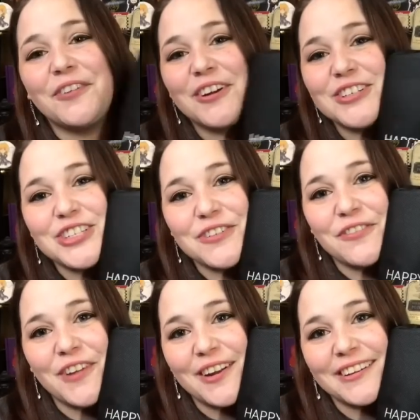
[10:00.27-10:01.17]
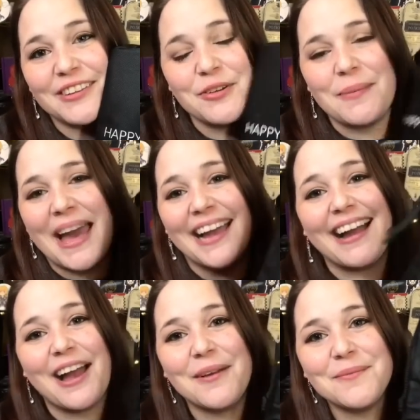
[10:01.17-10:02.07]
first FairyLoot bag.
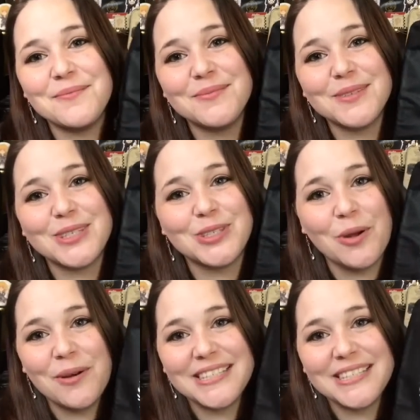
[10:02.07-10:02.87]
I'm so